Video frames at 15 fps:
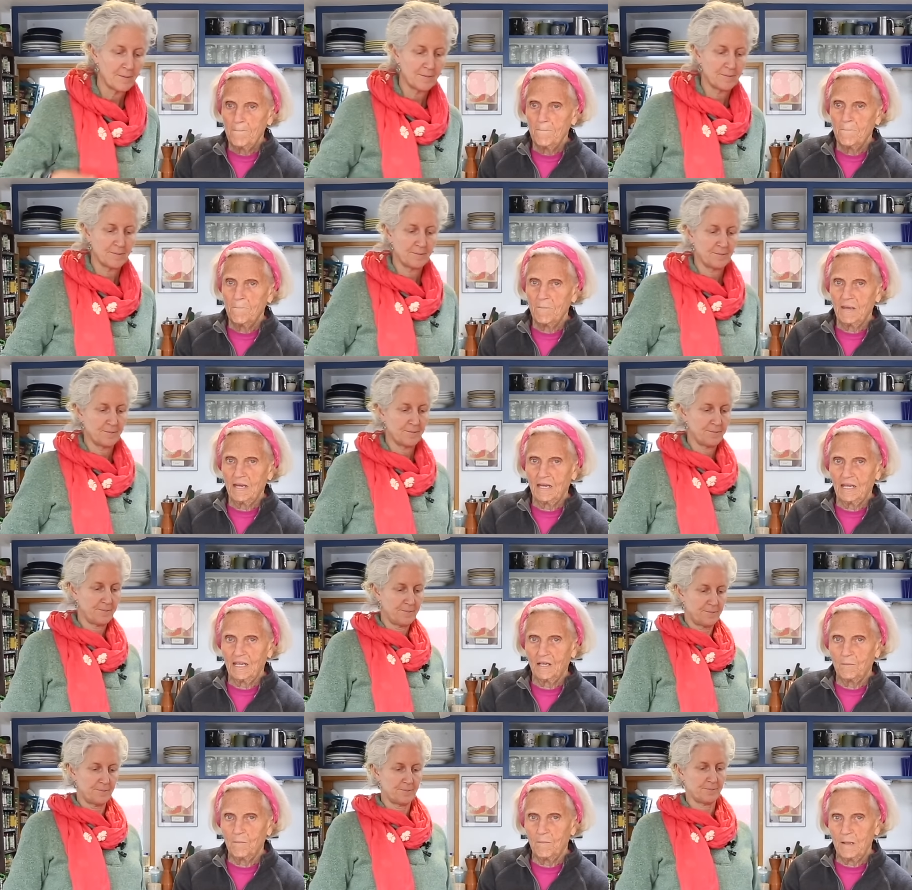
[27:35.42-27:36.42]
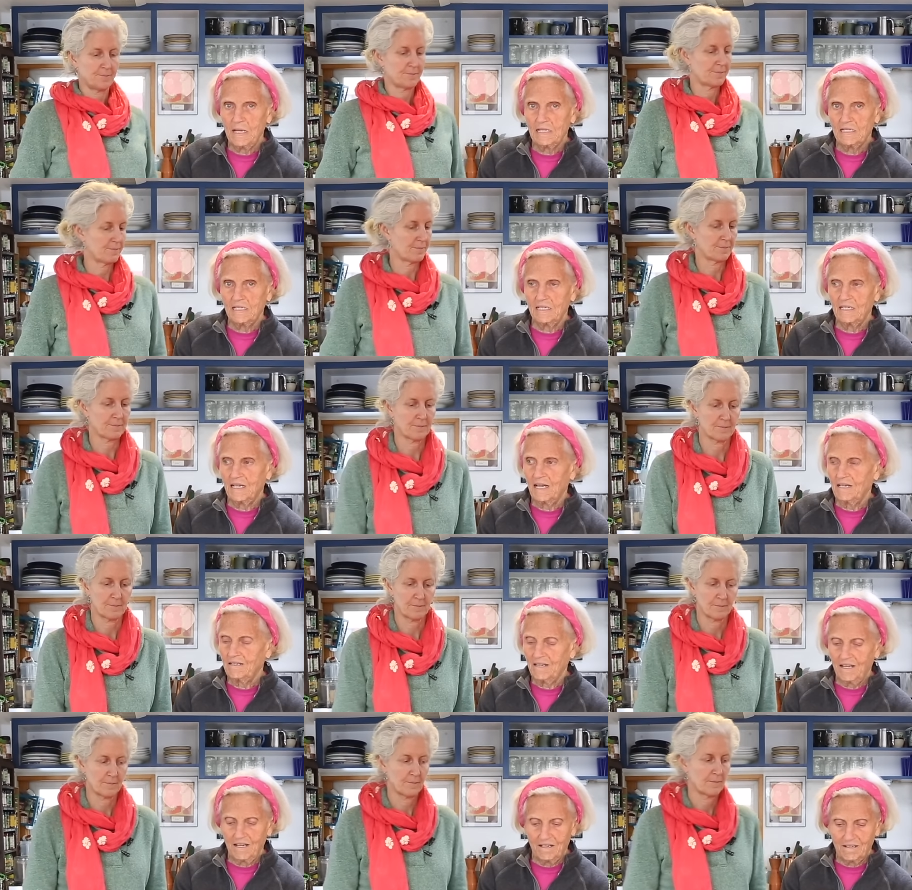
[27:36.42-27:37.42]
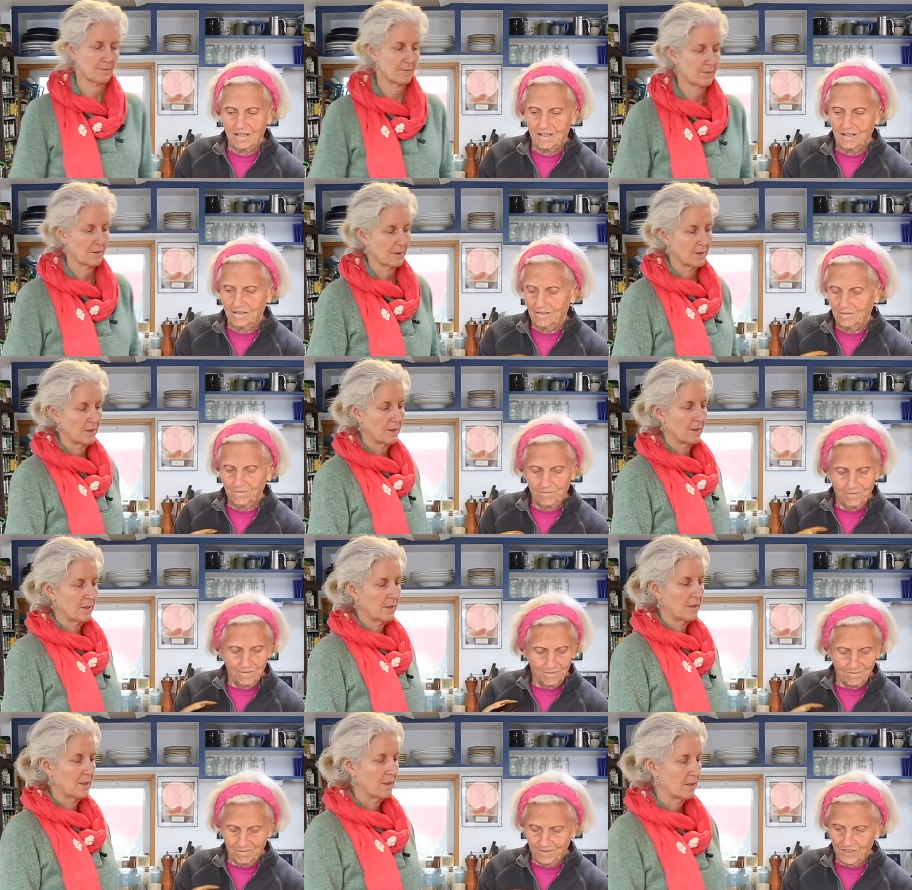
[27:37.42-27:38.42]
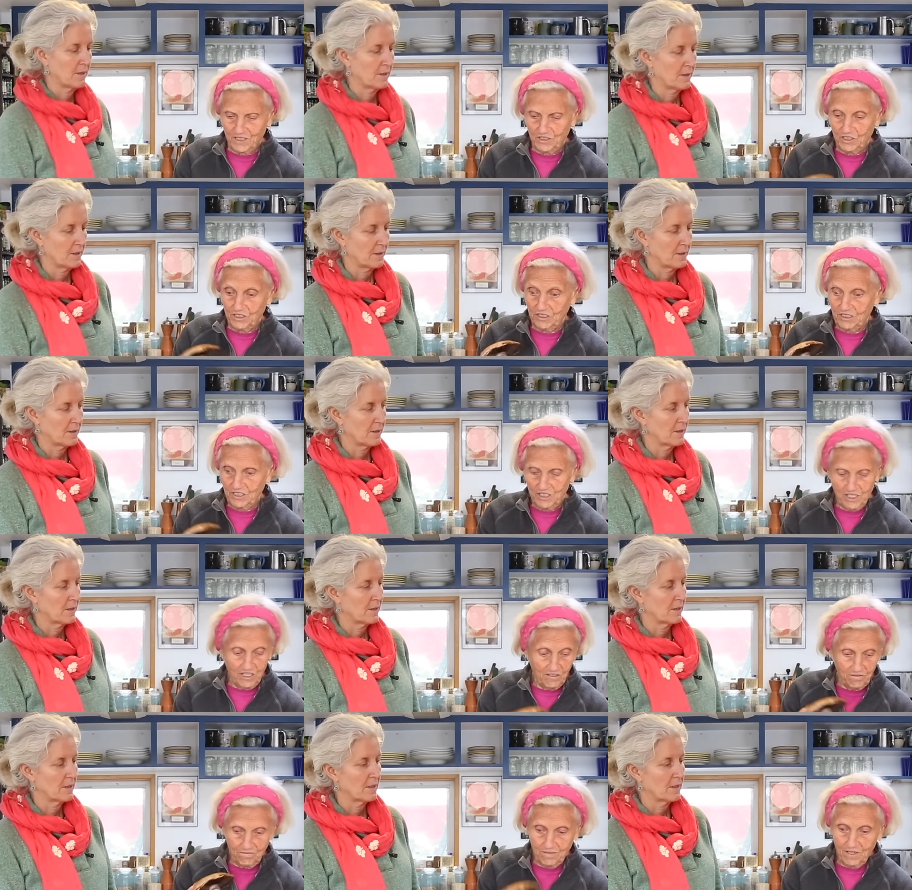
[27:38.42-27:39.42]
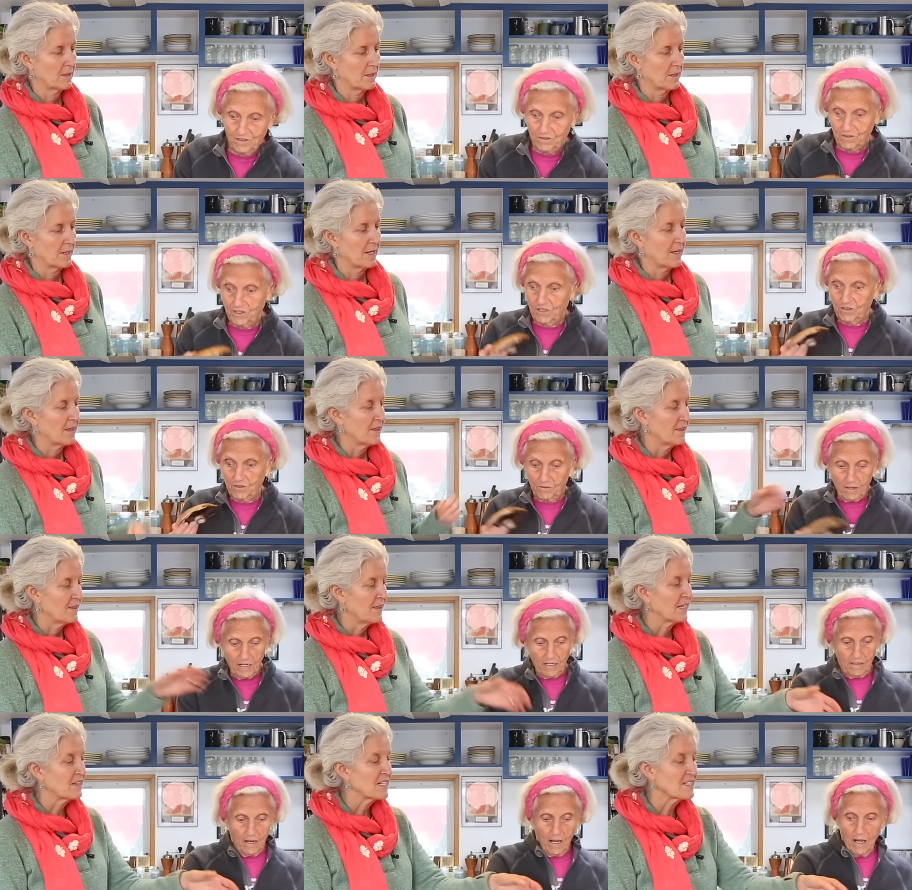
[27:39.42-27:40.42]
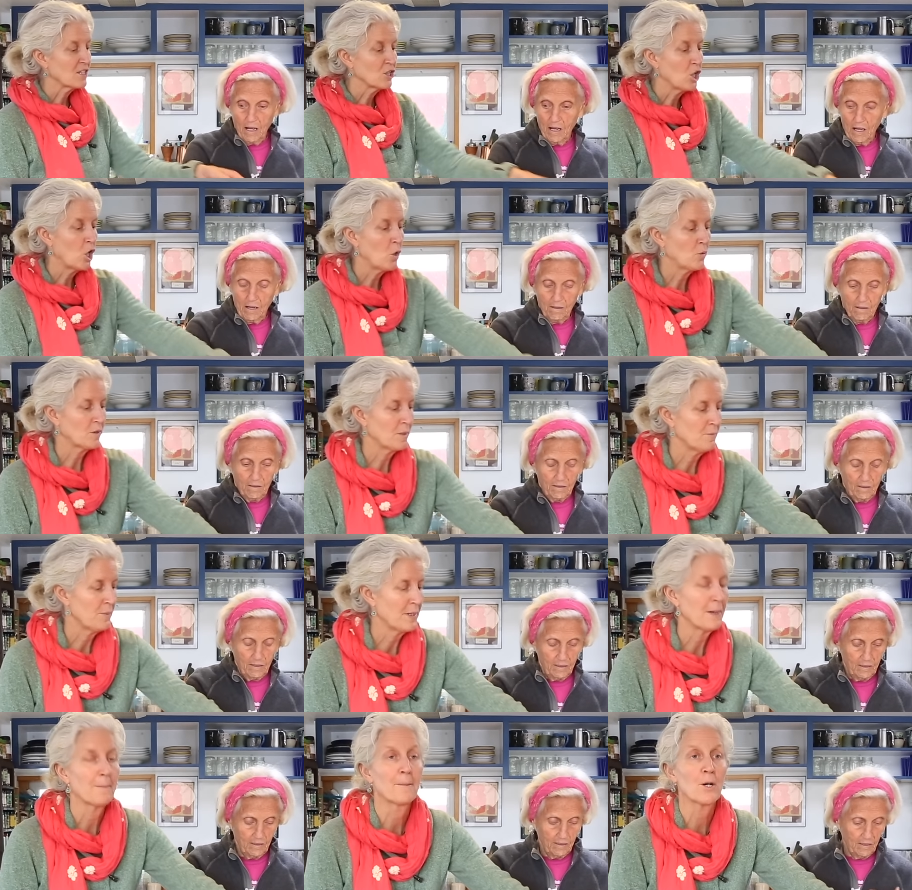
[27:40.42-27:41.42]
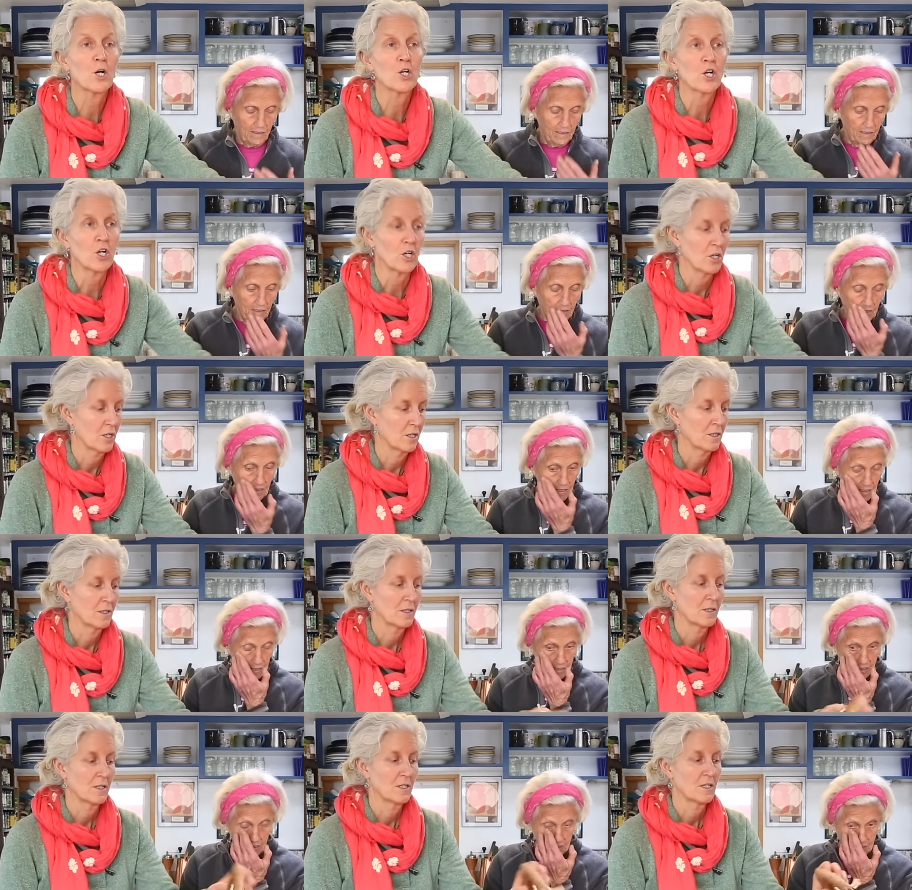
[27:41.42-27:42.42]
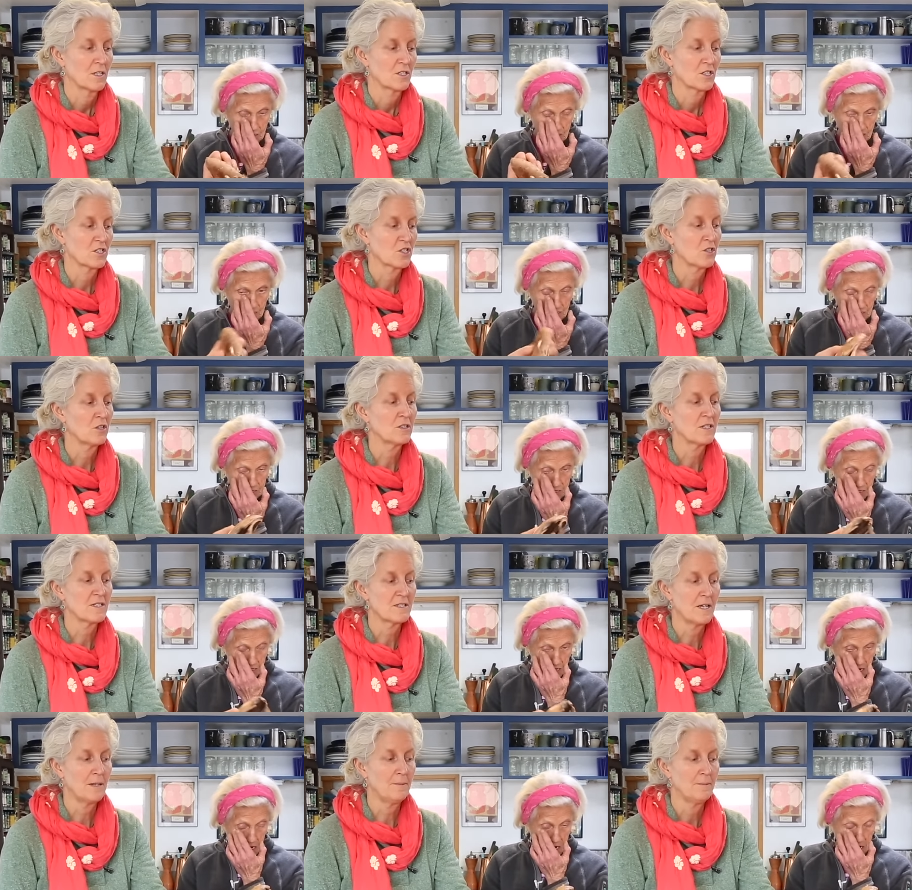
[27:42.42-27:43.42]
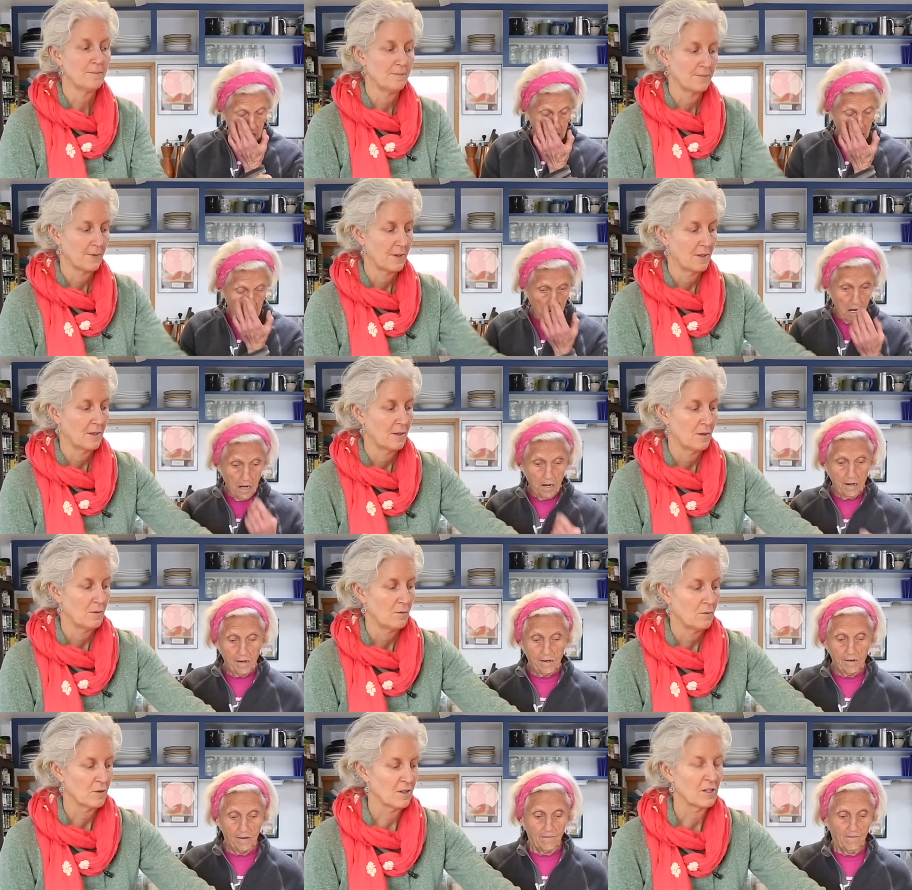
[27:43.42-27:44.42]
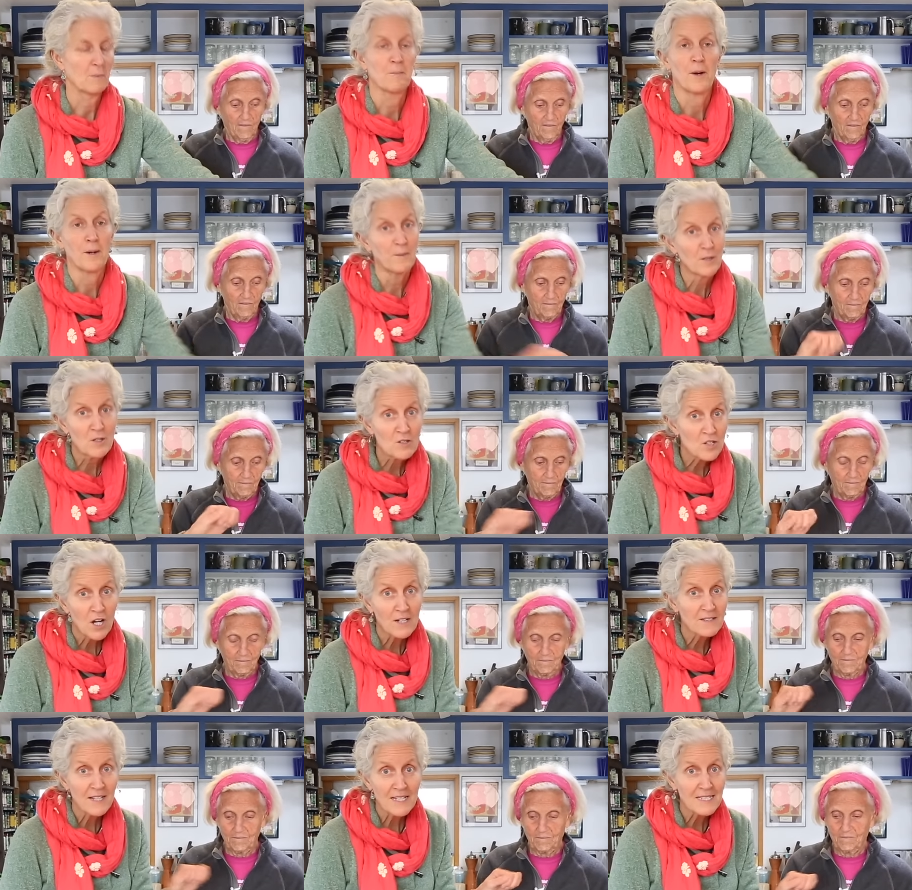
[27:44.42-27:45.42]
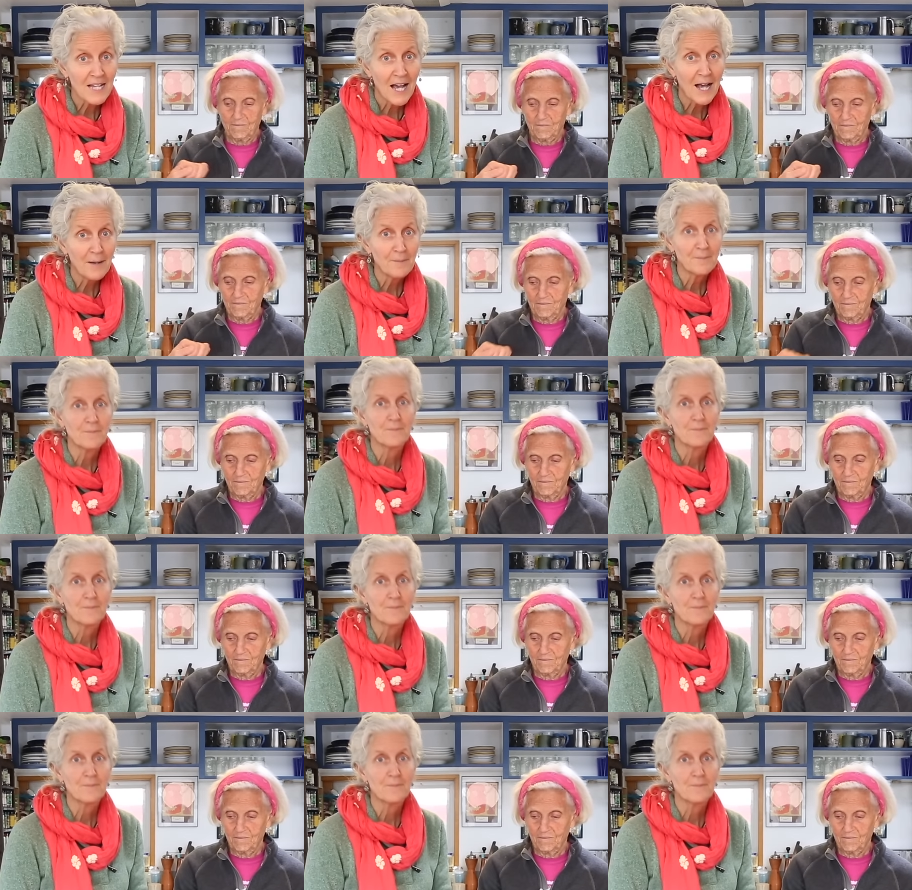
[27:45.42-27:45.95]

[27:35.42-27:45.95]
Speaker 1: meaty and amazing and they uh, they're delicious. They're they're they're great.
Speaker 2: Like this alone can be a burger. Just cook this up with a little barbecue sauce on top.